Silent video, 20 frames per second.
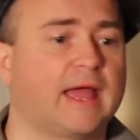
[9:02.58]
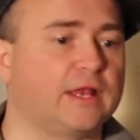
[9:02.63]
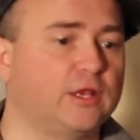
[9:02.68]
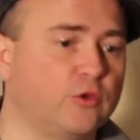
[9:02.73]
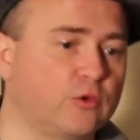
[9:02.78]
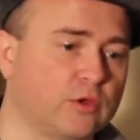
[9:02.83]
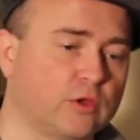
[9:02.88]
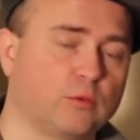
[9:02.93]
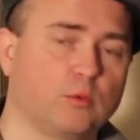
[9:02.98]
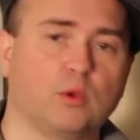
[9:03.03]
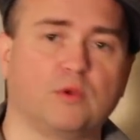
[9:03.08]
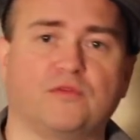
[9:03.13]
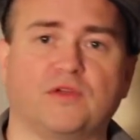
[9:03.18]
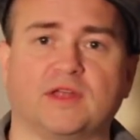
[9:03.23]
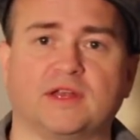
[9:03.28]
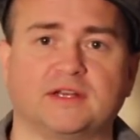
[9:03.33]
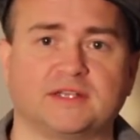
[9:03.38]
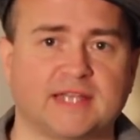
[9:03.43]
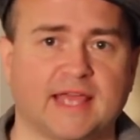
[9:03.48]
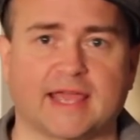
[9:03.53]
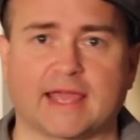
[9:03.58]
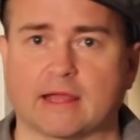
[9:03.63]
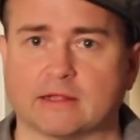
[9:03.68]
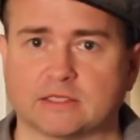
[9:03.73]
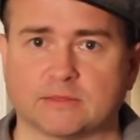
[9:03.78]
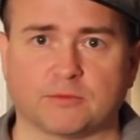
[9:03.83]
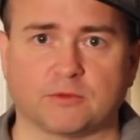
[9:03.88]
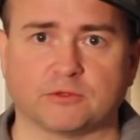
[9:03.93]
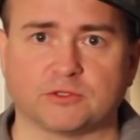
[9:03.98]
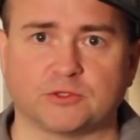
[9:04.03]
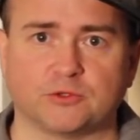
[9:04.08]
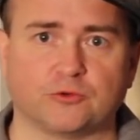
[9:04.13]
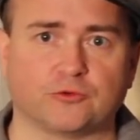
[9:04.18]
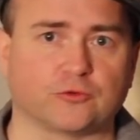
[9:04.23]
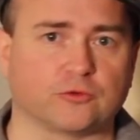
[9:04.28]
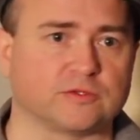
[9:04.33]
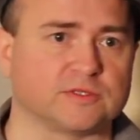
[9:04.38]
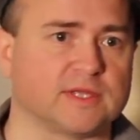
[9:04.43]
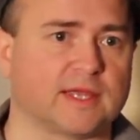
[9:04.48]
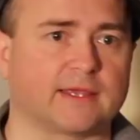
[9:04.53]
and you can move in and take out some of those
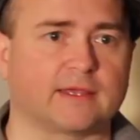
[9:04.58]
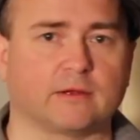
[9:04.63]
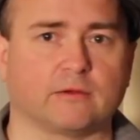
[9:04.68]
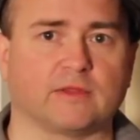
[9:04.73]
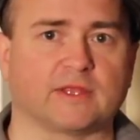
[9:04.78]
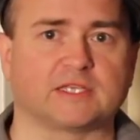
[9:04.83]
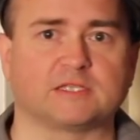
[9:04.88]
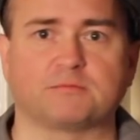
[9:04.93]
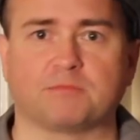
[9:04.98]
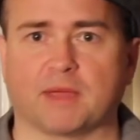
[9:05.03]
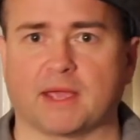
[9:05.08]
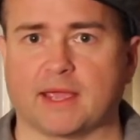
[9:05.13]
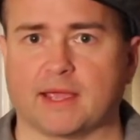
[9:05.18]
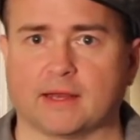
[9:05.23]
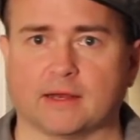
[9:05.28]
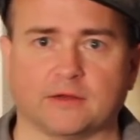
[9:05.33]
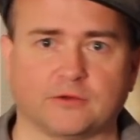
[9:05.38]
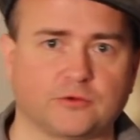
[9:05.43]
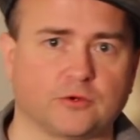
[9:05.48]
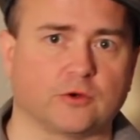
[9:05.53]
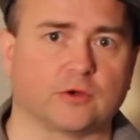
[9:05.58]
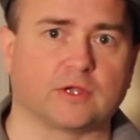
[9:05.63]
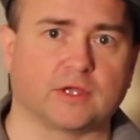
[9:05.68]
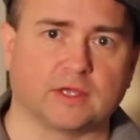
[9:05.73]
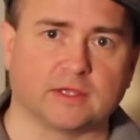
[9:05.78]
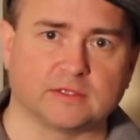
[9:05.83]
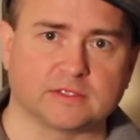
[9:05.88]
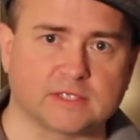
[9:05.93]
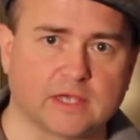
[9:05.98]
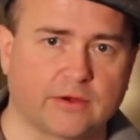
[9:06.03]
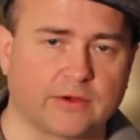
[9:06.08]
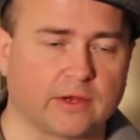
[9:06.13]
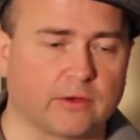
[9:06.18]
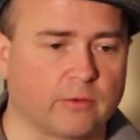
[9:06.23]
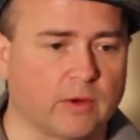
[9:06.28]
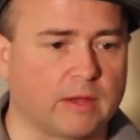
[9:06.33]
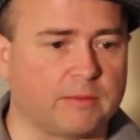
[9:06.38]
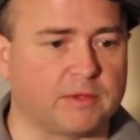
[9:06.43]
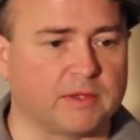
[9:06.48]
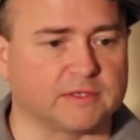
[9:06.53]
neutrals, like you know, like Spain and Turkey and Saudi
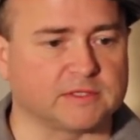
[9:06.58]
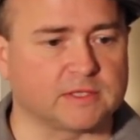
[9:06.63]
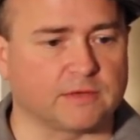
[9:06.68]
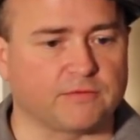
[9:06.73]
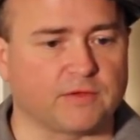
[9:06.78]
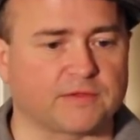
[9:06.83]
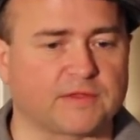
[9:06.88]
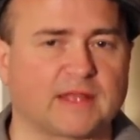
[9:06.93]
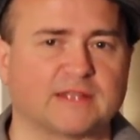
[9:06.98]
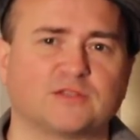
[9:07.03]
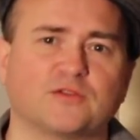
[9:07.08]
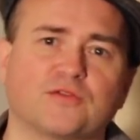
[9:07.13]
Arabia and stuff like that.